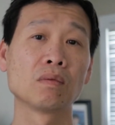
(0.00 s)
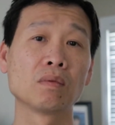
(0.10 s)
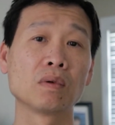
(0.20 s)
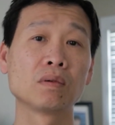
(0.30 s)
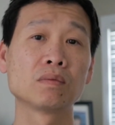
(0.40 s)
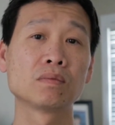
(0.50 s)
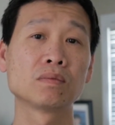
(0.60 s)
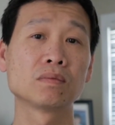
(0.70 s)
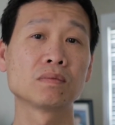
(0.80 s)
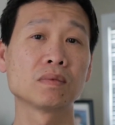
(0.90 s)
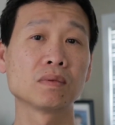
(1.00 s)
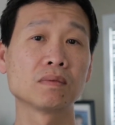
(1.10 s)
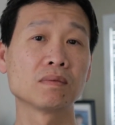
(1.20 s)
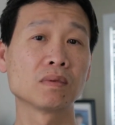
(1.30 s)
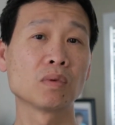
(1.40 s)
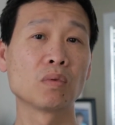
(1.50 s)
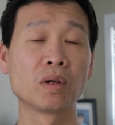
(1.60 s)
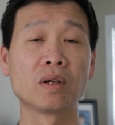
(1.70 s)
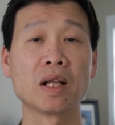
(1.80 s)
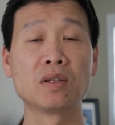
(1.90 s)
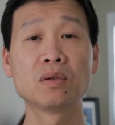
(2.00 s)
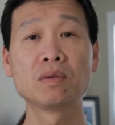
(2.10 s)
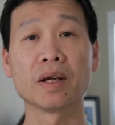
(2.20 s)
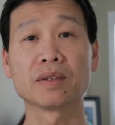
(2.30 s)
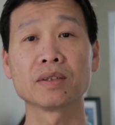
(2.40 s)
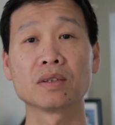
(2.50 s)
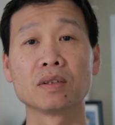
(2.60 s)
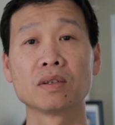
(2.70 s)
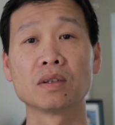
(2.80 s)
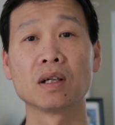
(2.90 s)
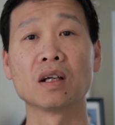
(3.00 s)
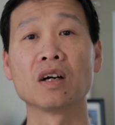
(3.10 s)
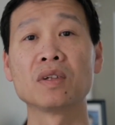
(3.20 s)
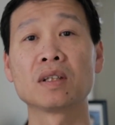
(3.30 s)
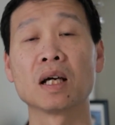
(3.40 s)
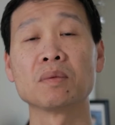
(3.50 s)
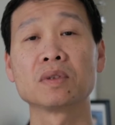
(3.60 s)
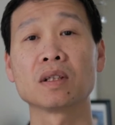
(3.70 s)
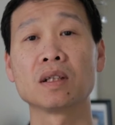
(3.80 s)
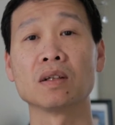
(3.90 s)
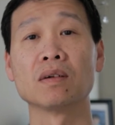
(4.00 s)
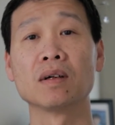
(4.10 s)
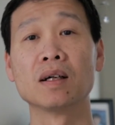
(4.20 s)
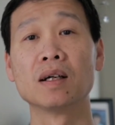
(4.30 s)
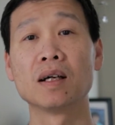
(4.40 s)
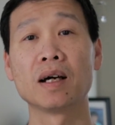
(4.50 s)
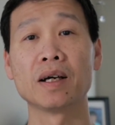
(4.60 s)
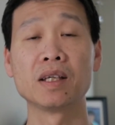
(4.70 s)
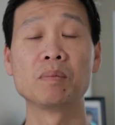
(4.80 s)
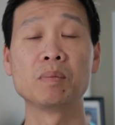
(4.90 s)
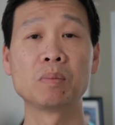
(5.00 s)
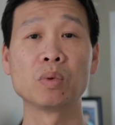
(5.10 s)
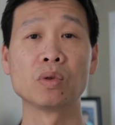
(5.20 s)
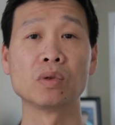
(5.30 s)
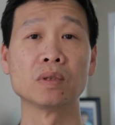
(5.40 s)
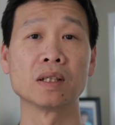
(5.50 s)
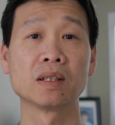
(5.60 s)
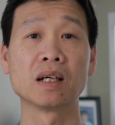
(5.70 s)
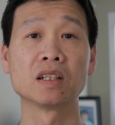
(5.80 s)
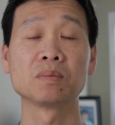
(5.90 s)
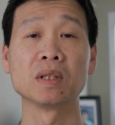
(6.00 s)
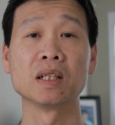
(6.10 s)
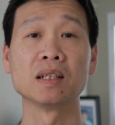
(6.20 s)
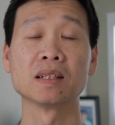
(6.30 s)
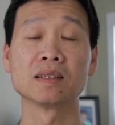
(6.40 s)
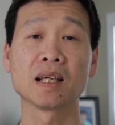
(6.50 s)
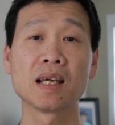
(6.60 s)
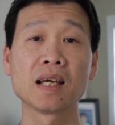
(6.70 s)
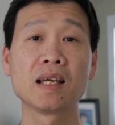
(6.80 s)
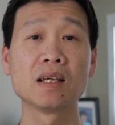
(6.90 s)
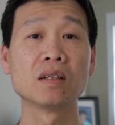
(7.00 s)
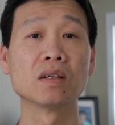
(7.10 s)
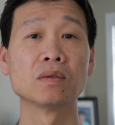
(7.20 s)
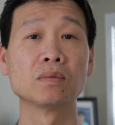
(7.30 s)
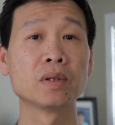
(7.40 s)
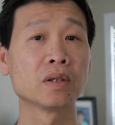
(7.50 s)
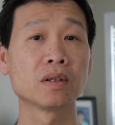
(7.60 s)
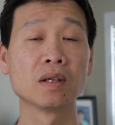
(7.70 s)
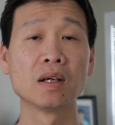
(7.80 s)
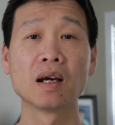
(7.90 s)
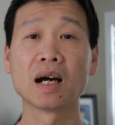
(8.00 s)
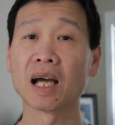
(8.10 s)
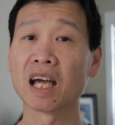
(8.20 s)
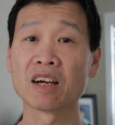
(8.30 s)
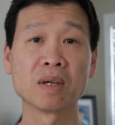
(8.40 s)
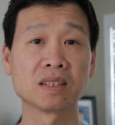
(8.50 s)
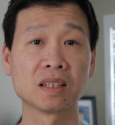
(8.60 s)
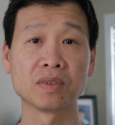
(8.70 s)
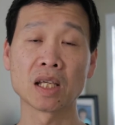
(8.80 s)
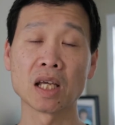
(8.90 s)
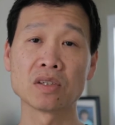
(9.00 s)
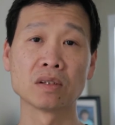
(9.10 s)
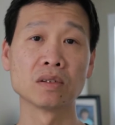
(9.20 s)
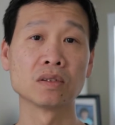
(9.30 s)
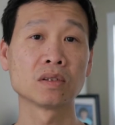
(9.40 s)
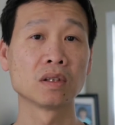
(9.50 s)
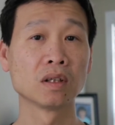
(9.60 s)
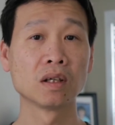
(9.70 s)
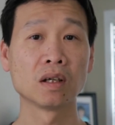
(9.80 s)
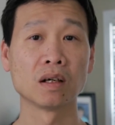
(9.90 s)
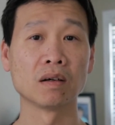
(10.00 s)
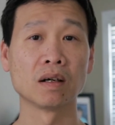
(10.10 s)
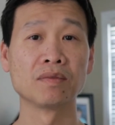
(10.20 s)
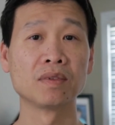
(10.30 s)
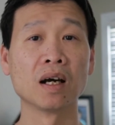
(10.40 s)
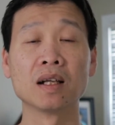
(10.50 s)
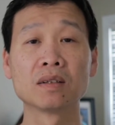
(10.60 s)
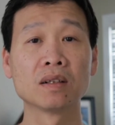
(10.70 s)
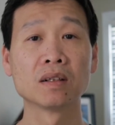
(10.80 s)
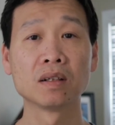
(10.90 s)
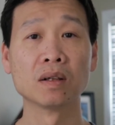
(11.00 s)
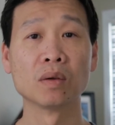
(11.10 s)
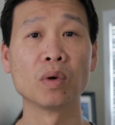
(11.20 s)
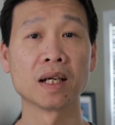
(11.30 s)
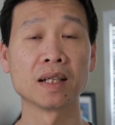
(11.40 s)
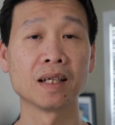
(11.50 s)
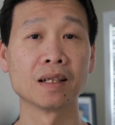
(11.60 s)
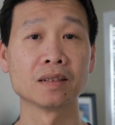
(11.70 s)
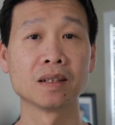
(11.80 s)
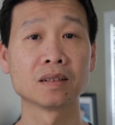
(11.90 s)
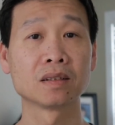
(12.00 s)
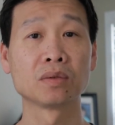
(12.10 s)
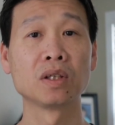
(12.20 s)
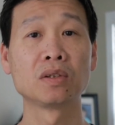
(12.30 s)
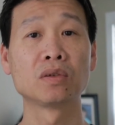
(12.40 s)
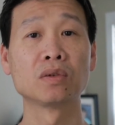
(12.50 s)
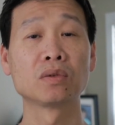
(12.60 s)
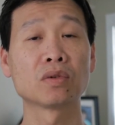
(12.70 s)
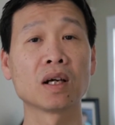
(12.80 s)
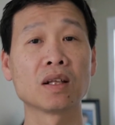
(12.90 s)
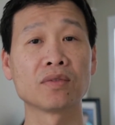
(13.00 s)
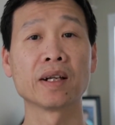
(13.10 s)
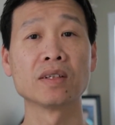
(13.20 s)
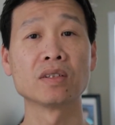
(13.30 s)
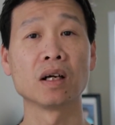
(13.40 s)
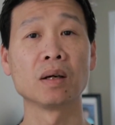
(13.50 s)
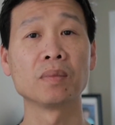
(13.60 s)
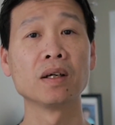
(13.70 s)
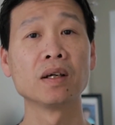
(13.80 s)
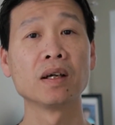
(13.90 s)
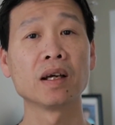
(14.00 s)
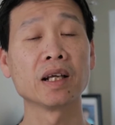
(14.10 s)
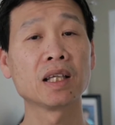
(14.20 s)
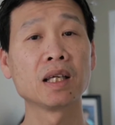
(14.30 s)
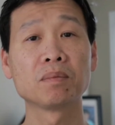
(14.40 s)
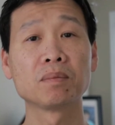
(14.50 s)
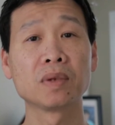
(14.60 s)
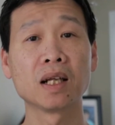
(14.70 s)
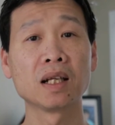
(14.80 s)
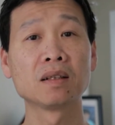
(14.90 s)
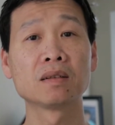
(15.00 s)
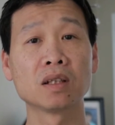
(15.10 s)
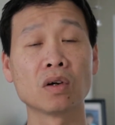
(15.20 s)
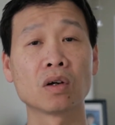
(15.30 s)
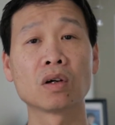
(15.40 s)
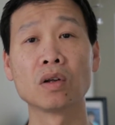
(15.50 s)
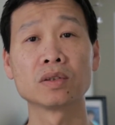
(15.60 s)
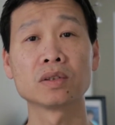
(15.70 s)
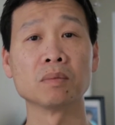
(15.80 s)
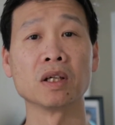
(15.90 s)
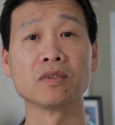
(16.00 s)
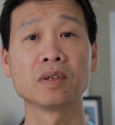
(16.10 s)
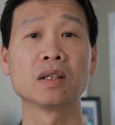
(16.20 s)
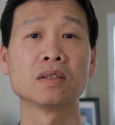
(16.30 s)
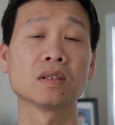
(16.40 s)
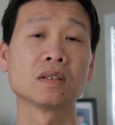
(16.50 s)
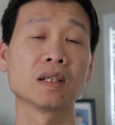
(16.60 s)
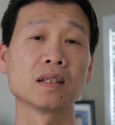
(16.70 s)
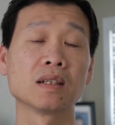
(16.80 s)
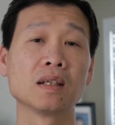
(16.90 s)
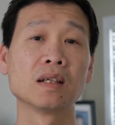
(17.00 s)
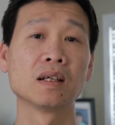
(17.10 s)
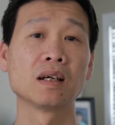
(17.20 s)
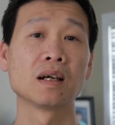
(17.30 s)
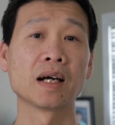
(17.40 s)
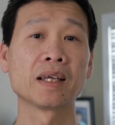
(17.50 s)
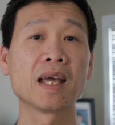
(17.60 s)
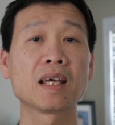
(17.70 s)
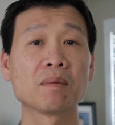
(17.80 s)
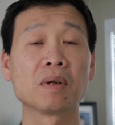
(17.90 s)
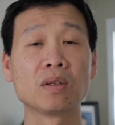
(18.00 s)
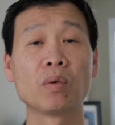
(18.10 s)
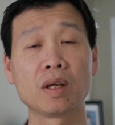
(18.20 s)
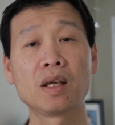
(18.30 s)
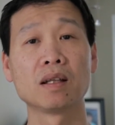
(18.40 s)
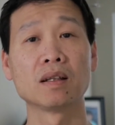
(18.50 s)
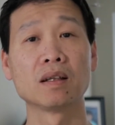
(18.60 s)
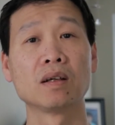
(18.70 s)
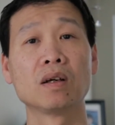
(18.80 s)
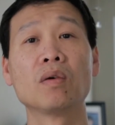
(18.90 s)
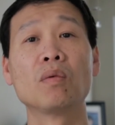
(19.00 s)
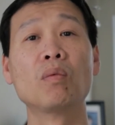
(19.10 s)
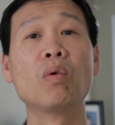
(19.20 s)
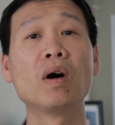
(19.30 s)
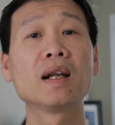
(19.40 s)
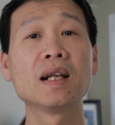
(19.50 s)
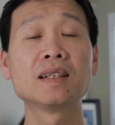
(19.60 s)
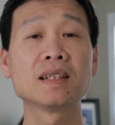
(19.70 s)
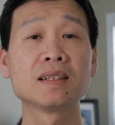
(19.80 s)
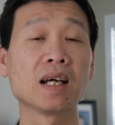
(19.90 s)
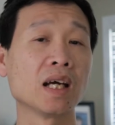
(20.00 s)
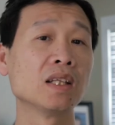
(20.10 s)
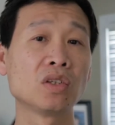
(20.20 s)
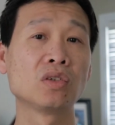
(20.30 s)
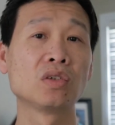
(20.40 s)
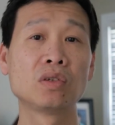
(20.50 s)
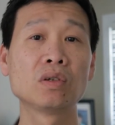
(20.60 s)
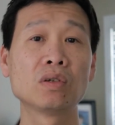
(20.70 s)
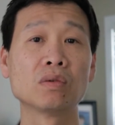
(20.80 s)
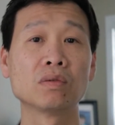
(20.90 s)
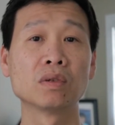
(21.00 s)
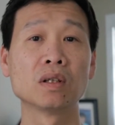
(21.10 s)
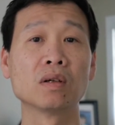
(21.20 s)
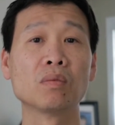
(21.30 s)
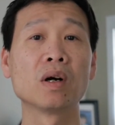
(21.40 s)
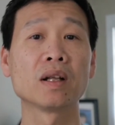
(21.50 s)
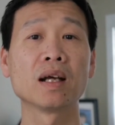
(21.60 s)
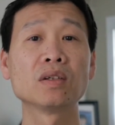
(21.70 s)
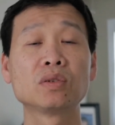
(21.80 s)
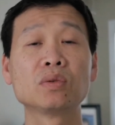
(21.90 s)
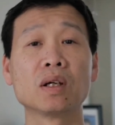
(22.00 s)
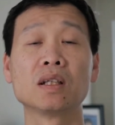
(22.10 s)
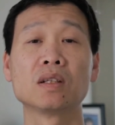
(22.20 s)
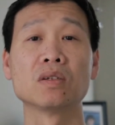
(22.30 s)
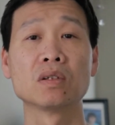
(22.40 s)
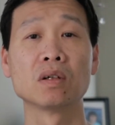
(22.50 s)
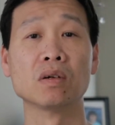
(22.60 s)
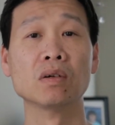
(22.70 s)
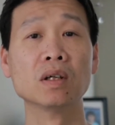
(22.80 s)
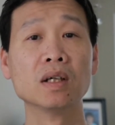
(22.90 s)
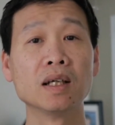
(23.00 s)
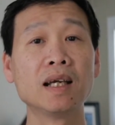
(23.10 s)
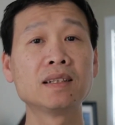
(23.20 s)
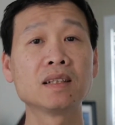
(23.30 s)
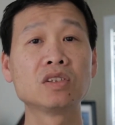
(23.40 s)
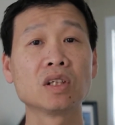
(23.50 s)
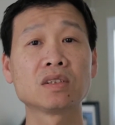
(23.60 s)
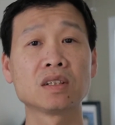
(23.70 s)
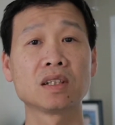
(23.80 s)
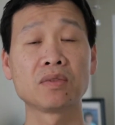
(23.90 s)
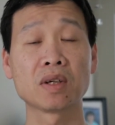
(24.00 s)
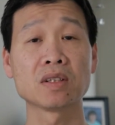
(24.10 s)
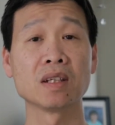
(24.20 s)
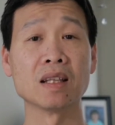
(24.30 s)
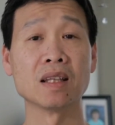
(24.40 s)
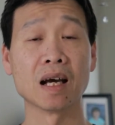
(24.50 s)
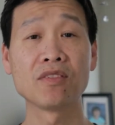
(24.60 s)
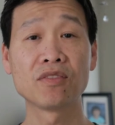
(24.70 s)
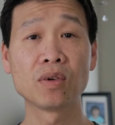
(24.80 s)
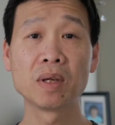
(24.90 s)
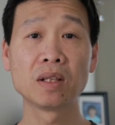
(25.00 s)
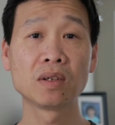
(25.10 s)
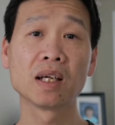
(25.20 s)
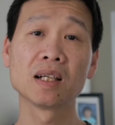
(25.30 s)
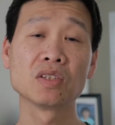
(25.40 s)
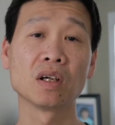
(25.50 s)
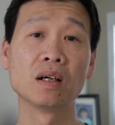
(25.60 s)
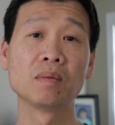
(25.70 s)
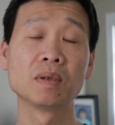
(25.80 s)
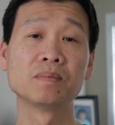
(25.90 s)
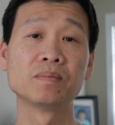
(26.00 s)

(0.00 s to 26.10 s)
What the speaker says: Well, what do they do next? And oftentimes, I hear people that tells me that, hey, Richard, I have my certifications, I've done, what I think is necessary to try and find a job, and I keep getting the door closed in my face. Is that I can't get my door in. What is it that I need to do? What else do I need to show? Isn't just a certification enough for me to get a job?